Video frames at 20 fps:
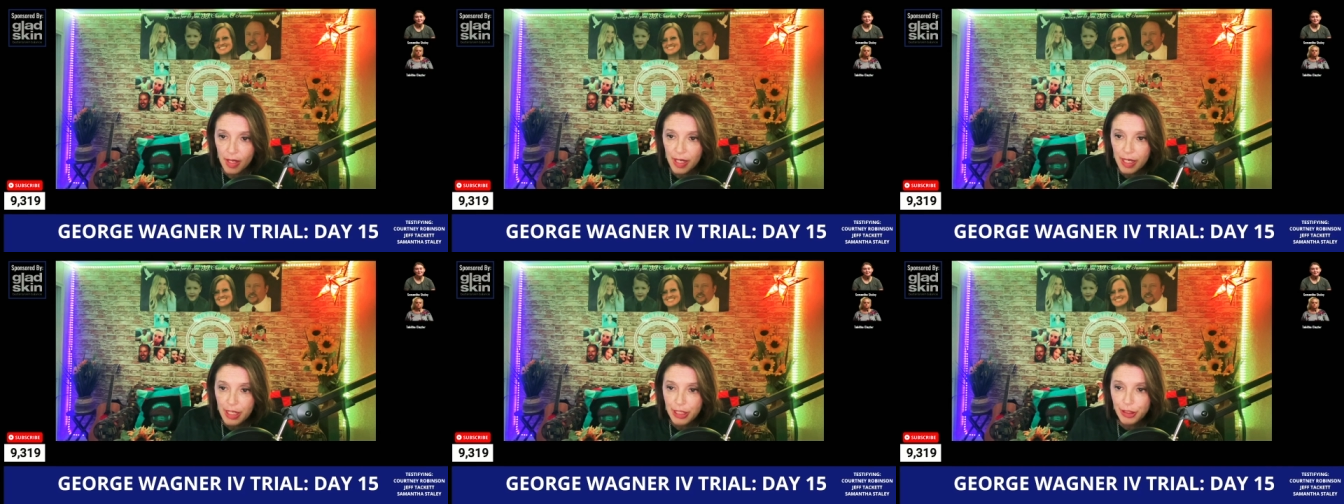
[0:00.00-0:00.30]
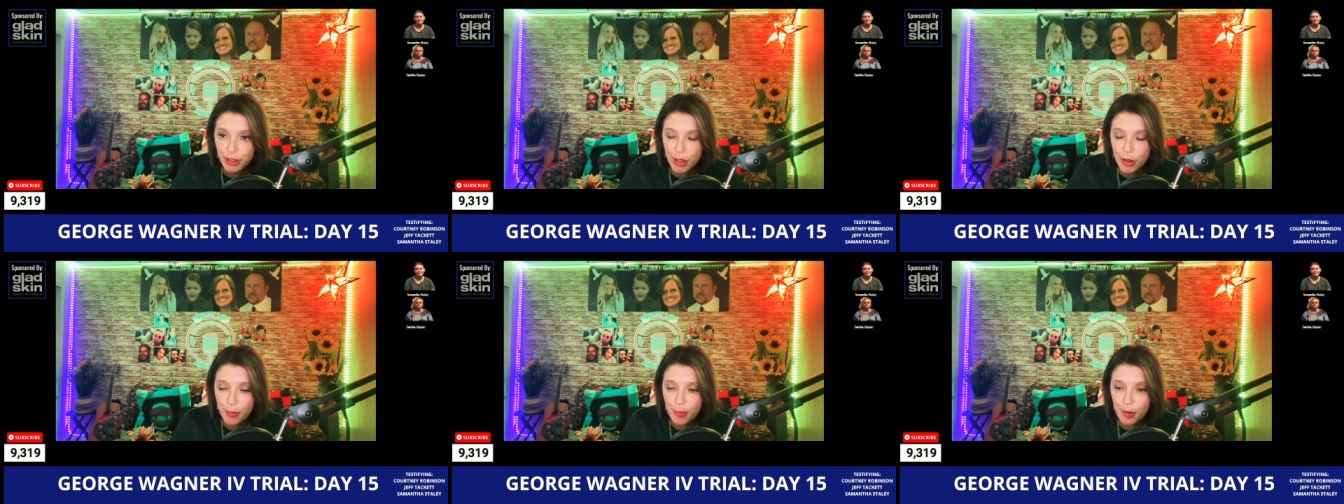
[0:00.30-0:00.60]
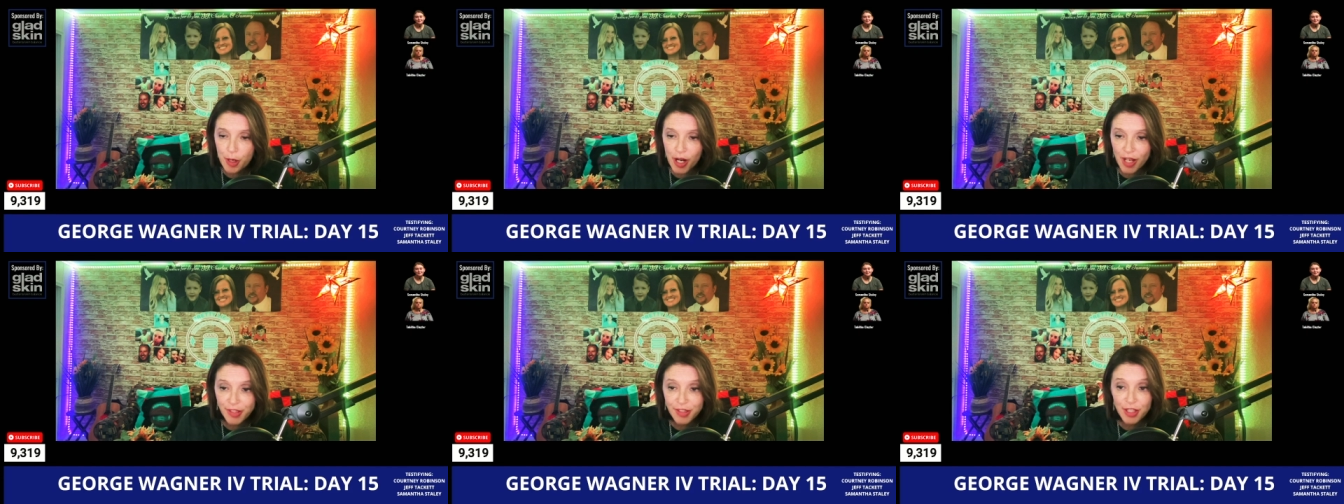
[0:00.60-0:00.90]
So the
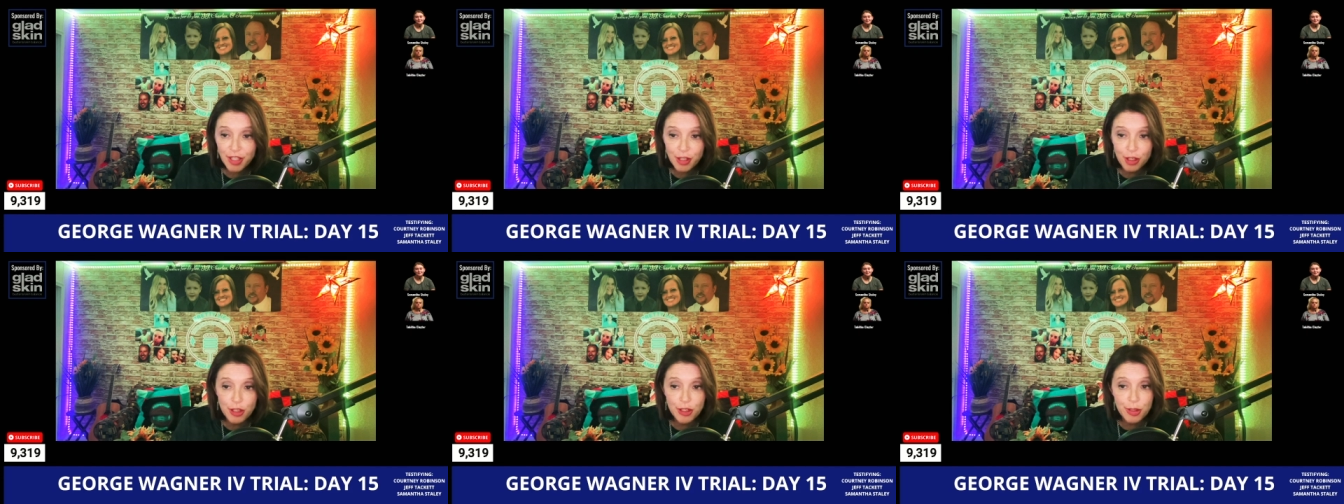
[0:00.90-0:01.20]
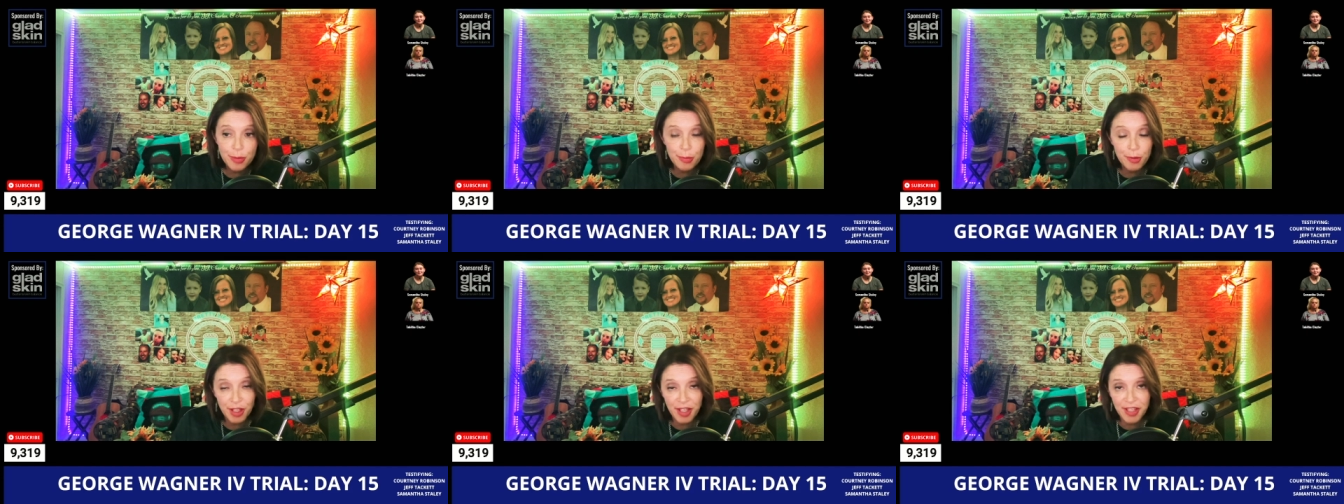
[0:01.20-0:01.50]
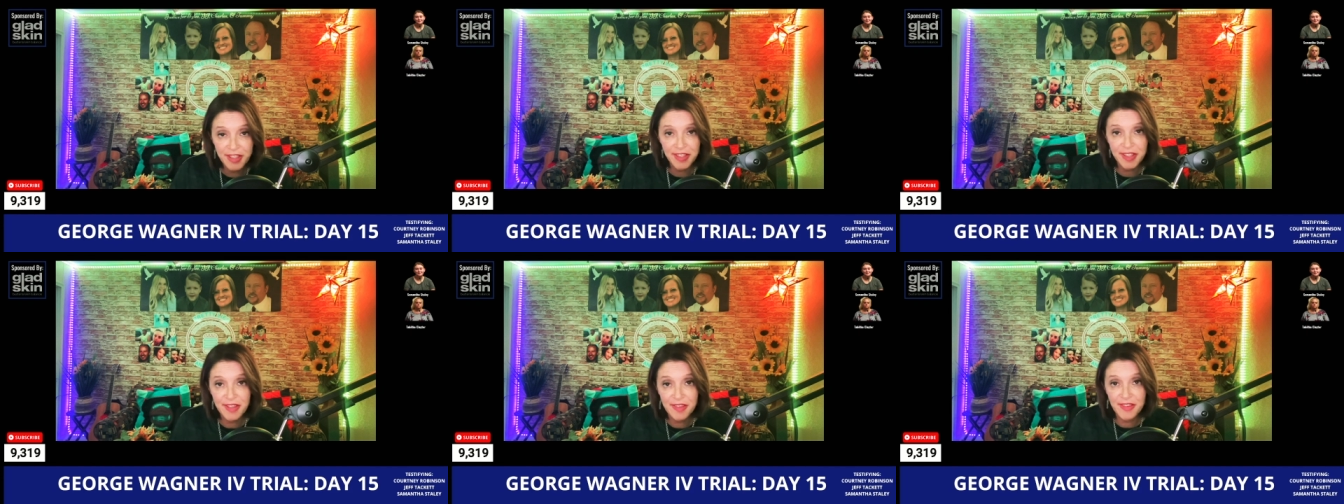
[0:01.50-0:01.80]
prosecution
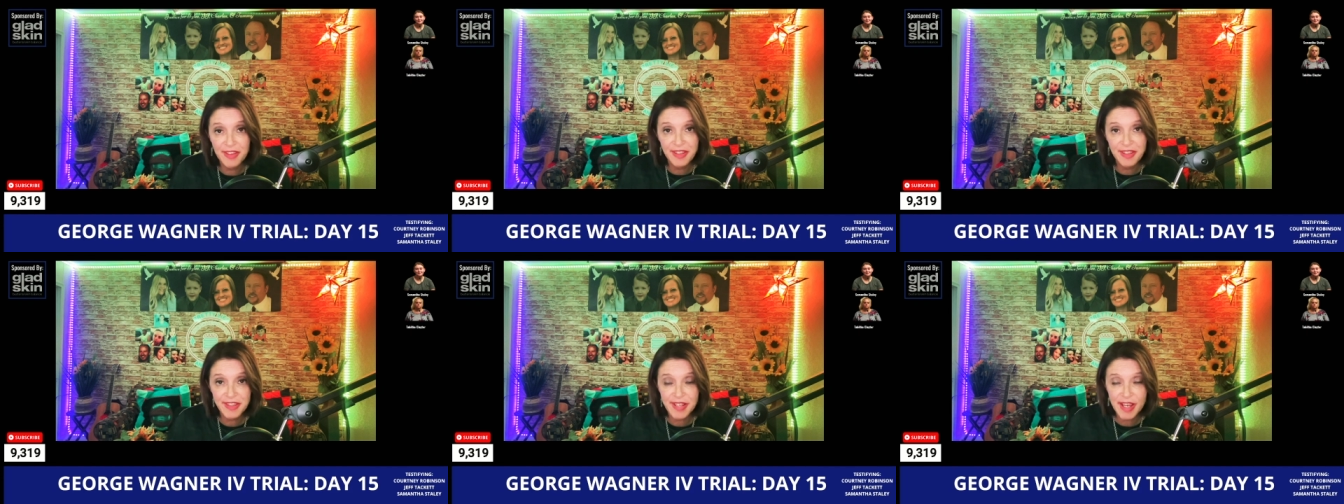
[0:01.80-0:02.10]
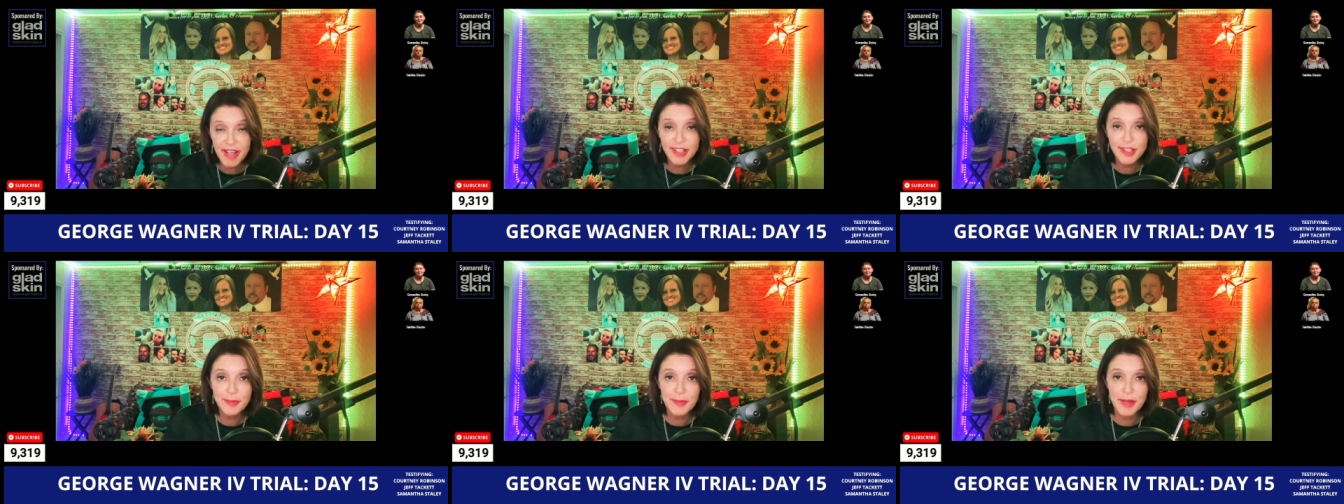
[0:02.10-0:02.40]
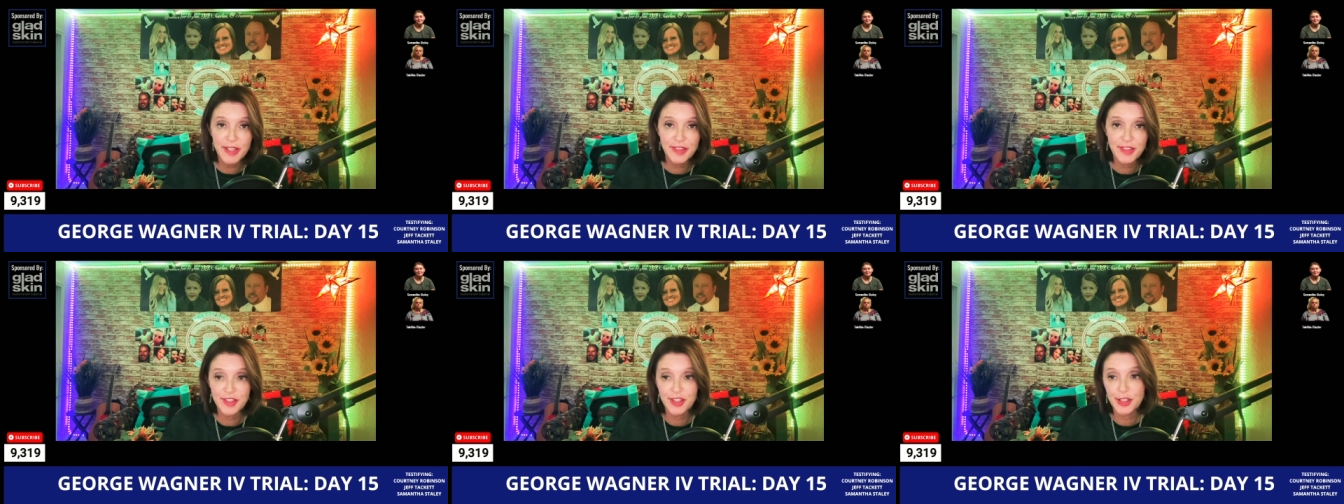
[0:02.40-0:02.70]
brings in these text
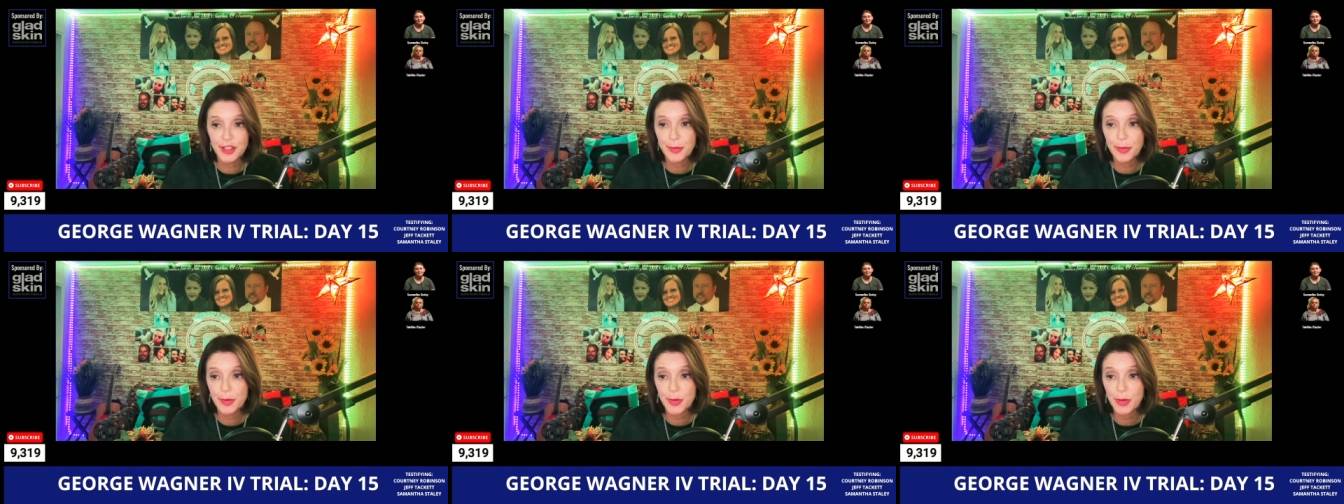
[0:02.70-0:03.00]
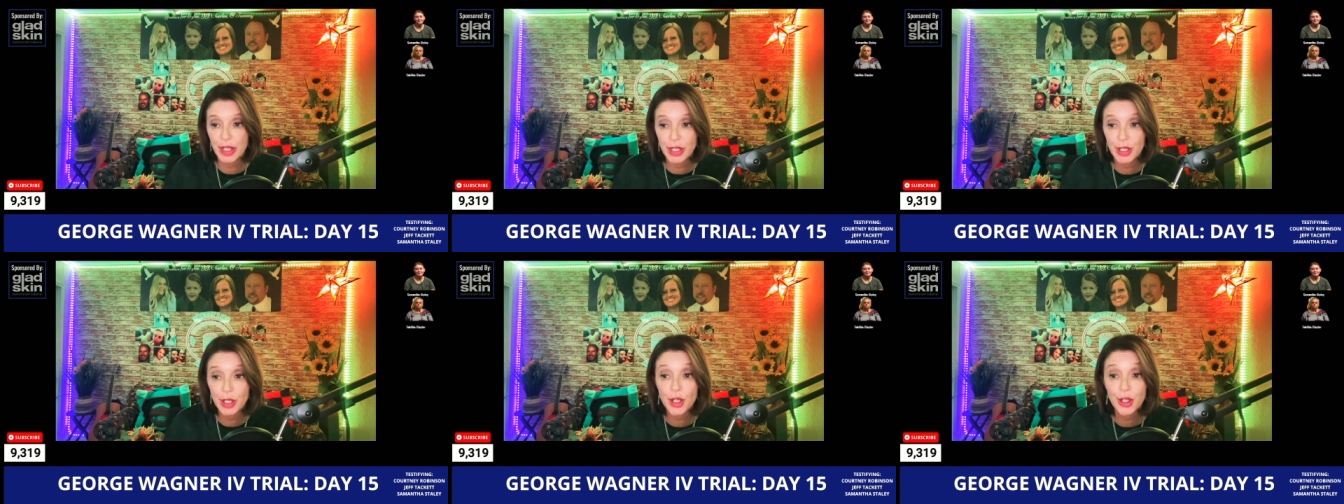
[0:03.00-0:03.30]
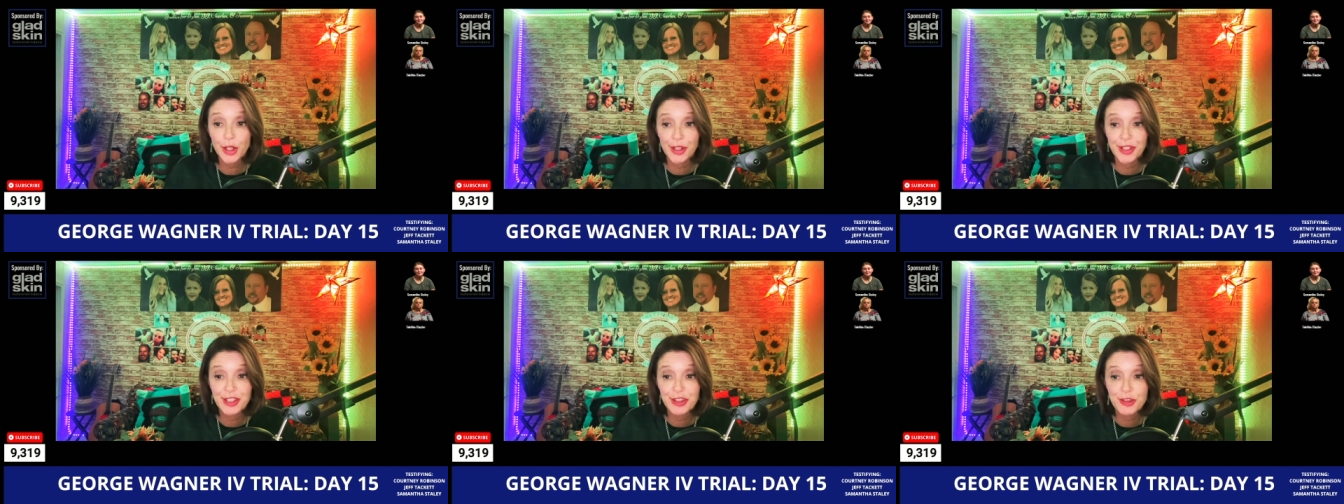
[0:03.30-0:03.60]
messages between
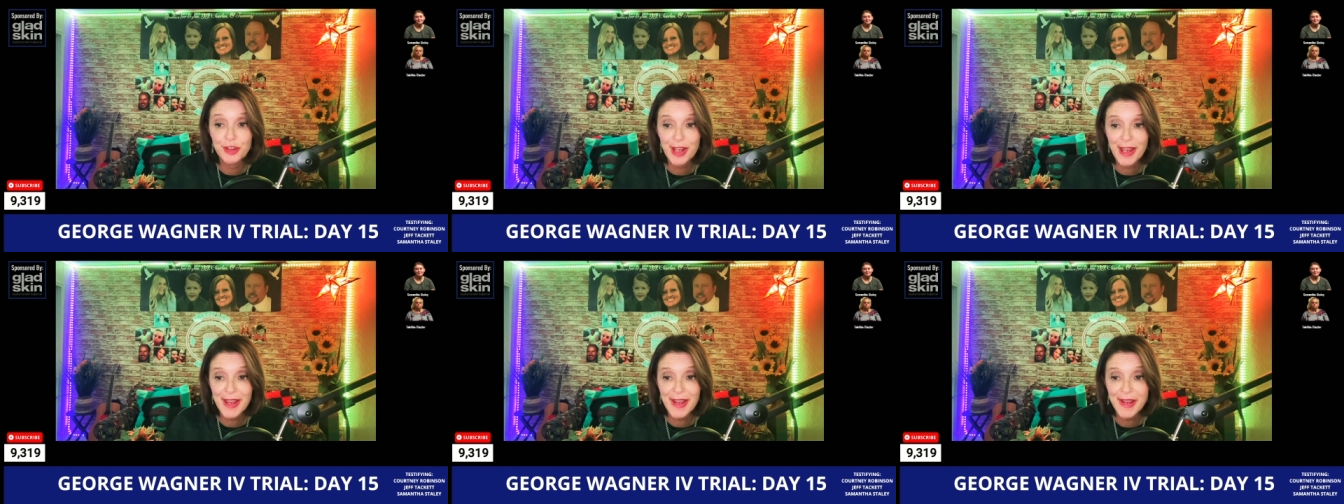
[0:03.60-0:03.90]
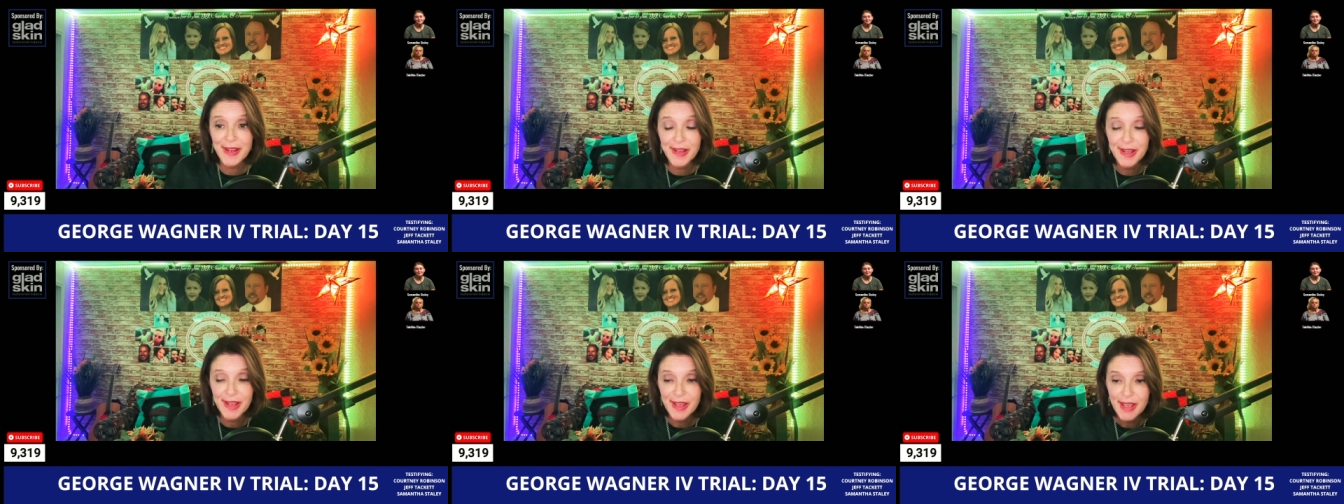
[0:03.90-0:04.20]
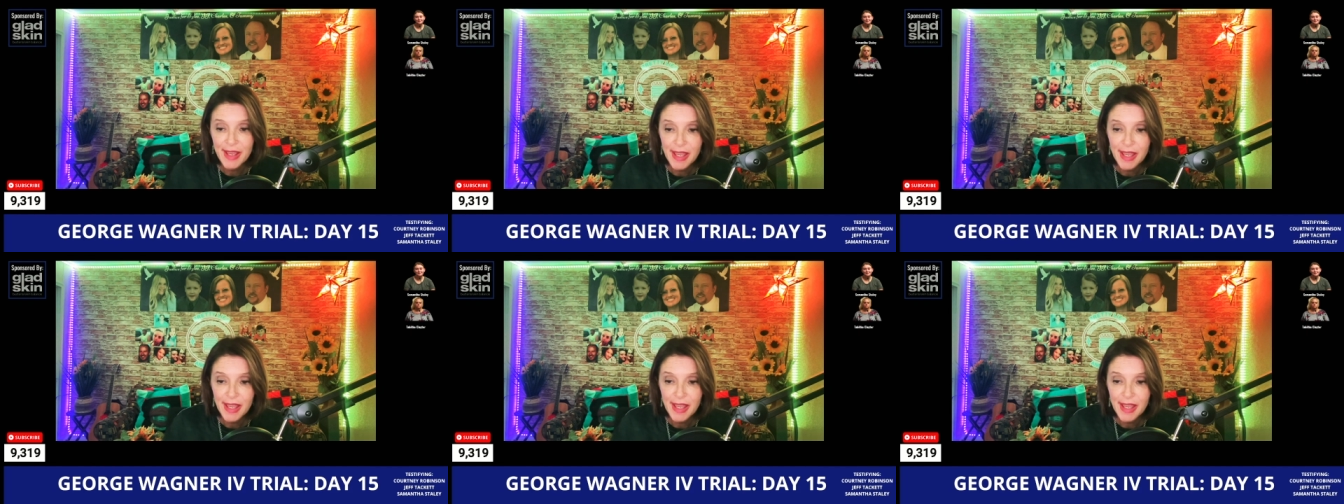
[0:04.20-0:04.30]
her and Jake.